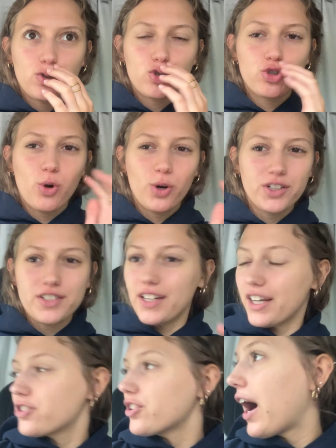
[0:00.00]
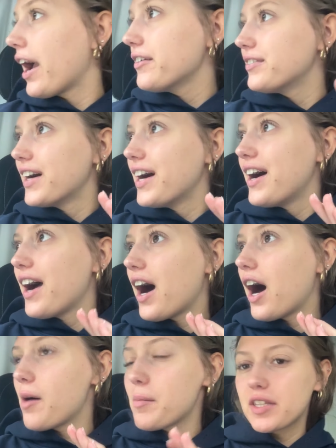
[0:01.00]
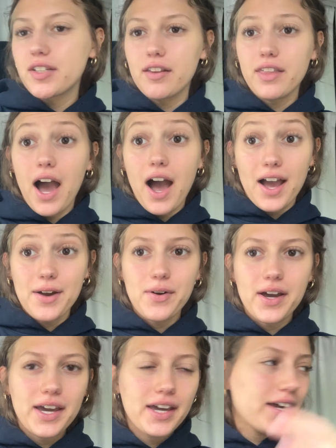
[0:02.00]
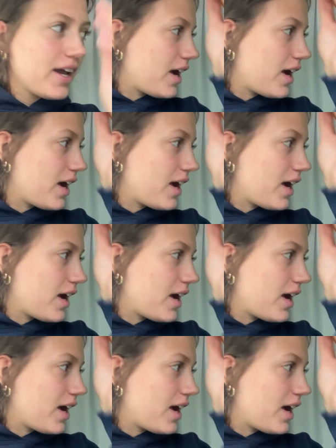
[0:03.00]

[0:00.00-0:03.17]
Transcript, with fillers: Shore Scenic Drive, instead of the highway.